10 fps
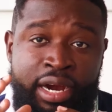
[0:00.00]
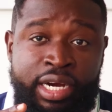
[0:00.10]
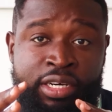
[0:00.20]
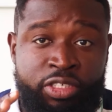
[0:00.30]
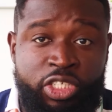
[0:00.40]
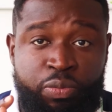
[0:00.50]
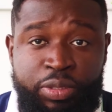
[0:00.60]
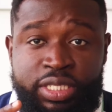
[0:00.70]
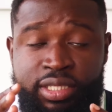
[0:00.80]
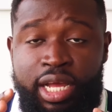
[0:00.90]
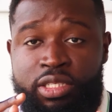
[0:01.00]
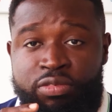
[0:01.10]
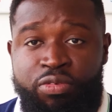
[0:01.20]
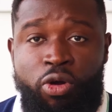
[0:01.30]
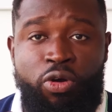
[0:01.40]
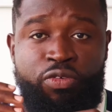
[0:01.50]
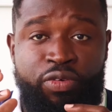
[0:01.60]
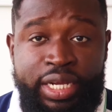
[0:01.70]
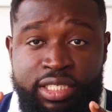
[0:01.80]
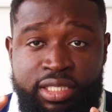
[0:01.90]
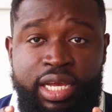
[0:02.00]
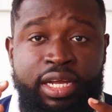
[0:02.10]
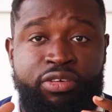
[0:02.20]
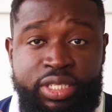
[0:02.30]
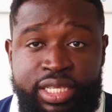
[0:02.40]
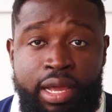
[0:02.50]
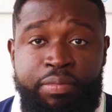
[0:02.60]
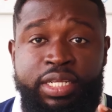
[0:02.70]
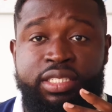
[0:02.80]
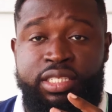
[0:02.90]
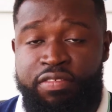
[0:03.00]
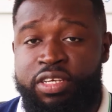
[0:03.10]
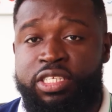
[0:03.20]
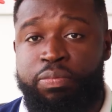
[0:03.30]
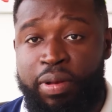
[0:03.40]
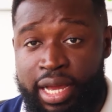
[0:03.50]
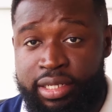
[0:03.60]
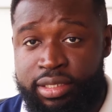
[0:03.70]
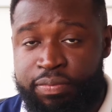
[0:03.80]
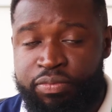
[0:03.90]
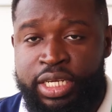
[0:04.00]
RRSP stands for Registered Retirement Savings Plan.